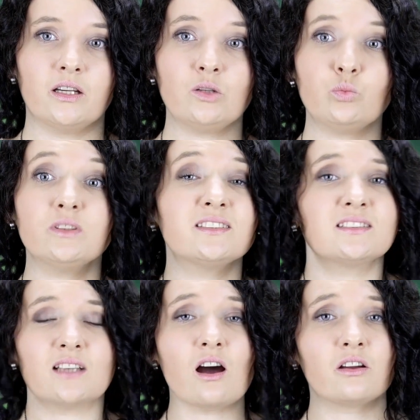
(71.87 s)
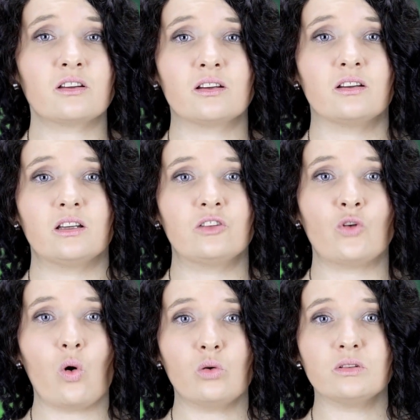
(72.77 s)
It would suck if
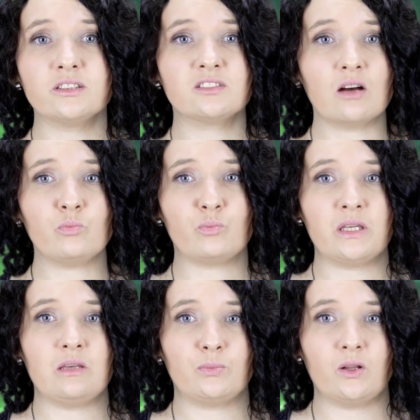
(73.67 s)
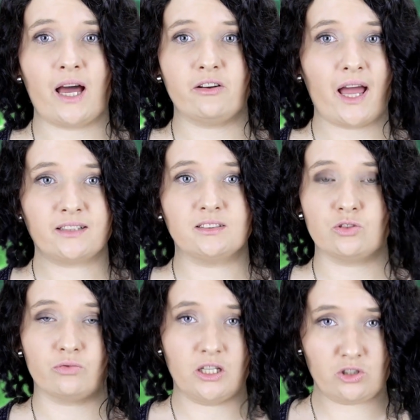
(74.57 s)
only some people had access
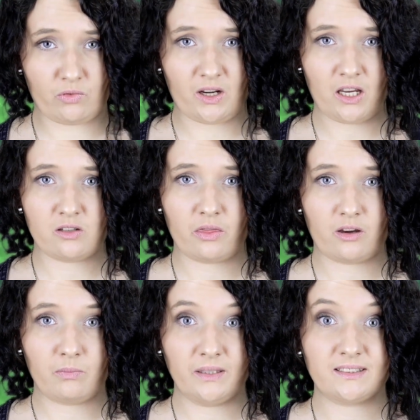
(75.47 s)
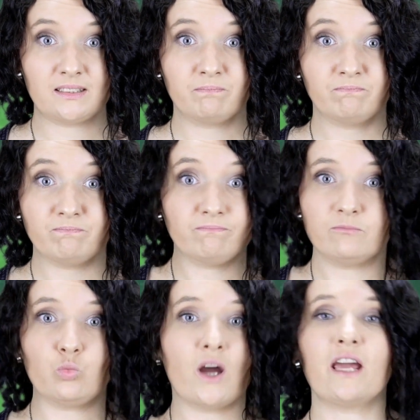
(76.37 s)
to rejuvenation therapies,
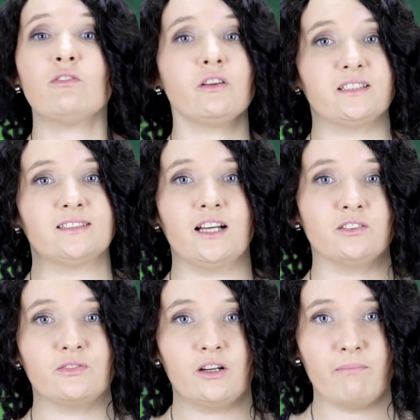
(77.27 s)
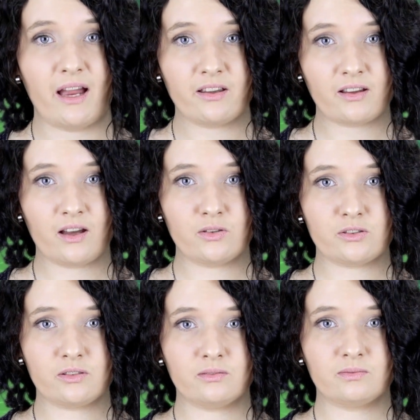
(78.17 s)
whatever the size of their bank account.